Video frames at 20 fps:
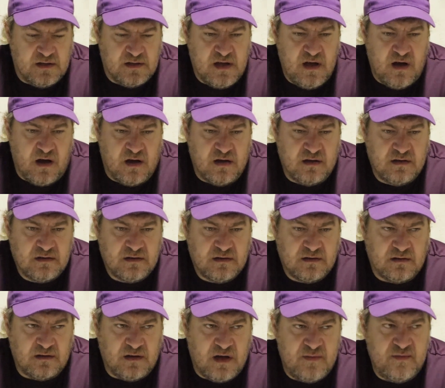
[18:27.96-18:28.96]
Yeah,
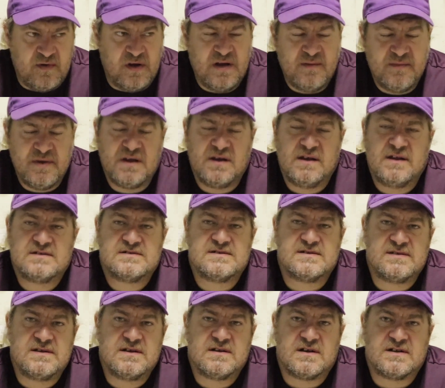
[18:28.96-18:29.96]
I'm really beginning to
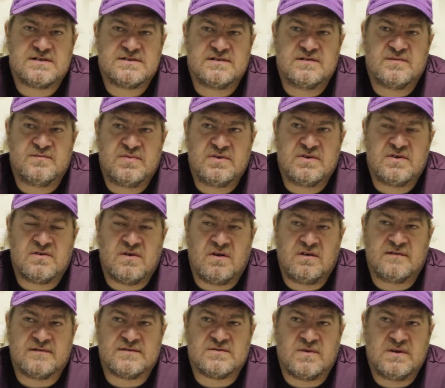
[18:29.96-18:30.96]
think I should have put a
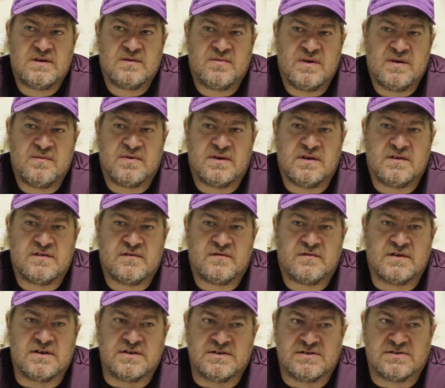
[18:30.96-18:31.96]
roll of toilet paper in the
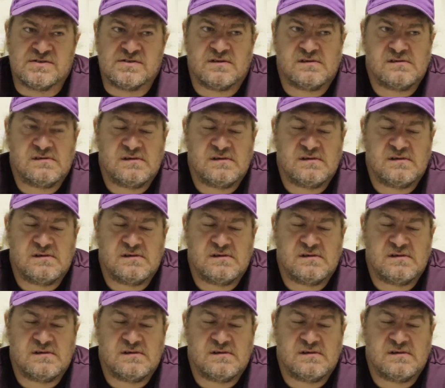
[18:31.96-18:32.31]
fridge.